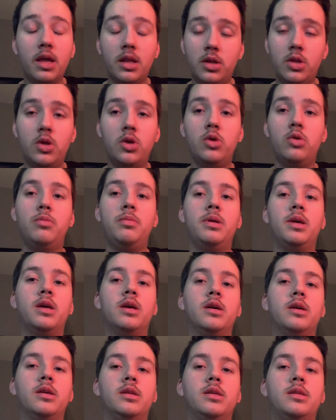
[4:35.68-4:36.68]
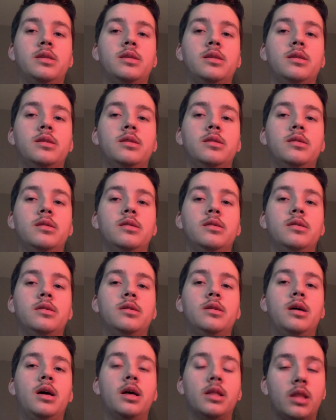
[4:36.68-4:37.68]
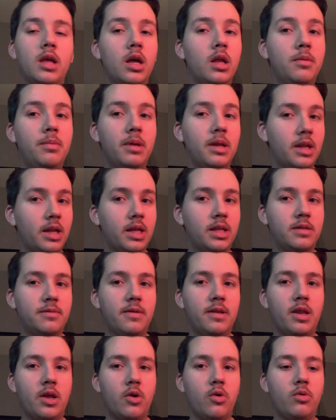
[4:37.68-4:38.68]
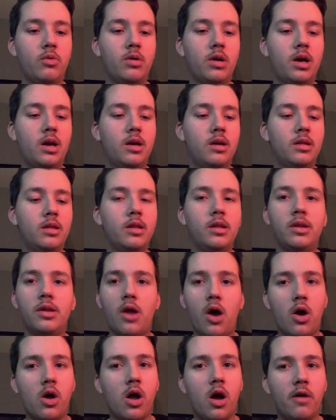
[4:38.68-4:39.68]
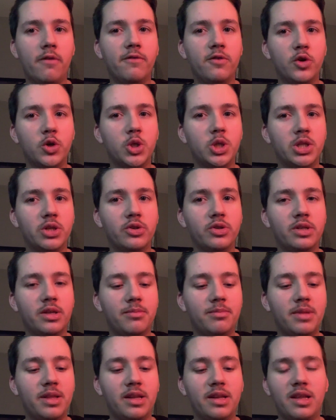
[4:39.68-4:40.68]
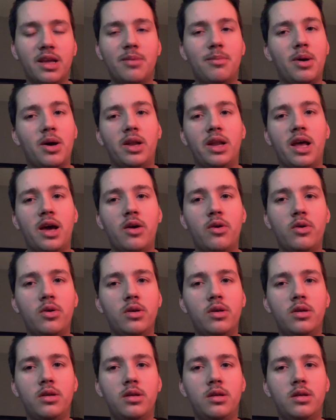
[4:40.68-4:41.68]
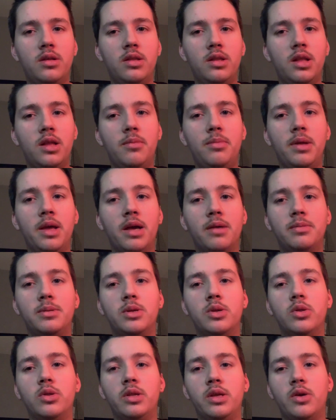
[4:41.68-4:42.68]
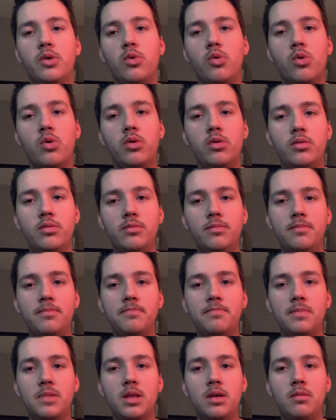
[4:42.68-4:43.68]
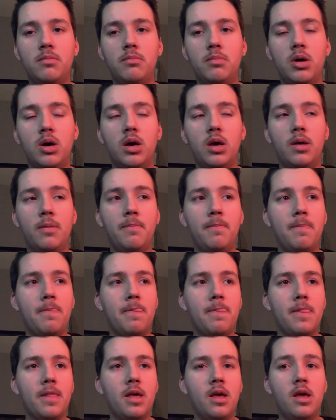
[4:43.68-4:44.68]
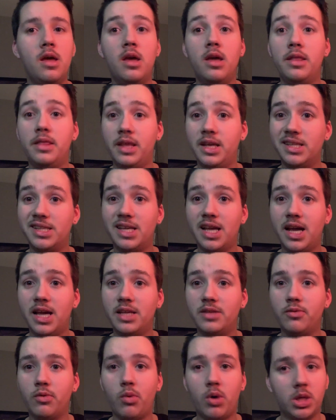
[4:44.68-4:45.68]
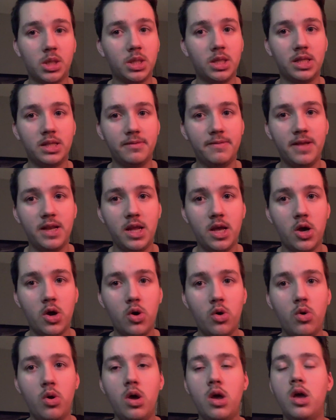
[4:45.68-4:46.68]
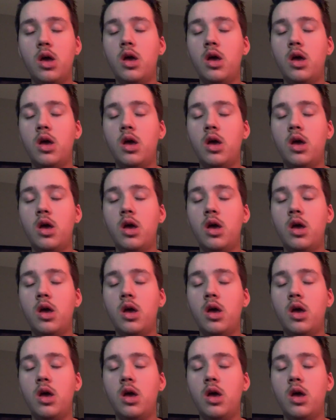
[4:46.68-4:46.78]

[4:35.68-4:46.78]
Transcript: two, because I thought it'd be a nice video. A knockoff version or something. Come on now. That'd be absolutely cool. But thanks, guys, for watching this video.